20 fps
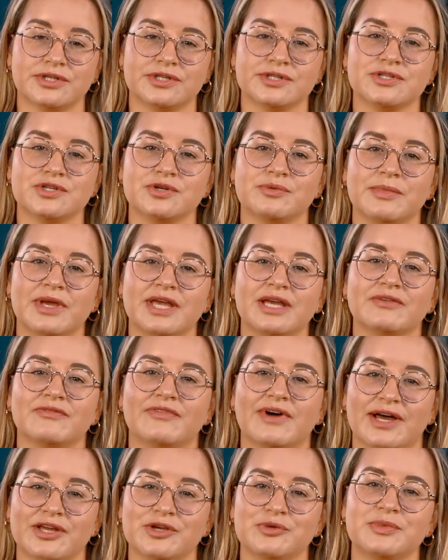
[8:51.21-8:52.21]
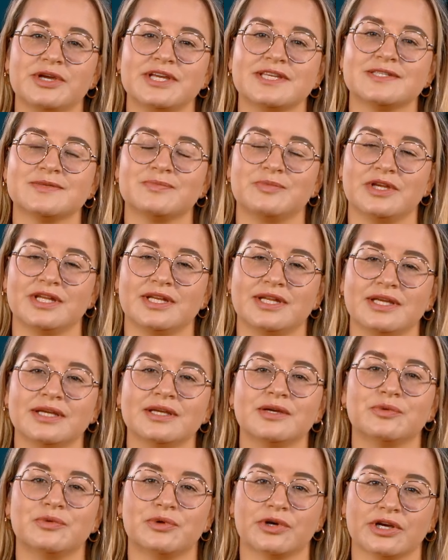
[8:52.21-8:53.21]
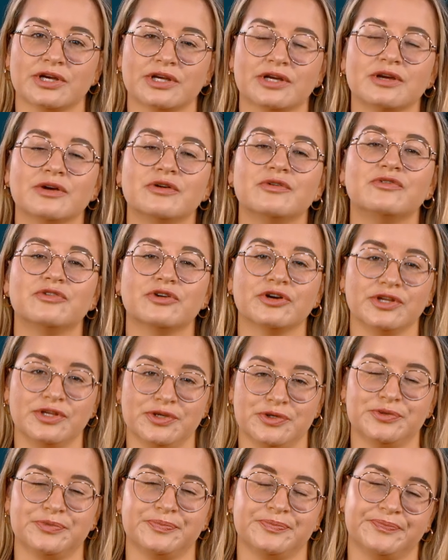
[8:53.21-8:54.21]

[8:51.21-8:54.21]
to make value-based bidding work for you.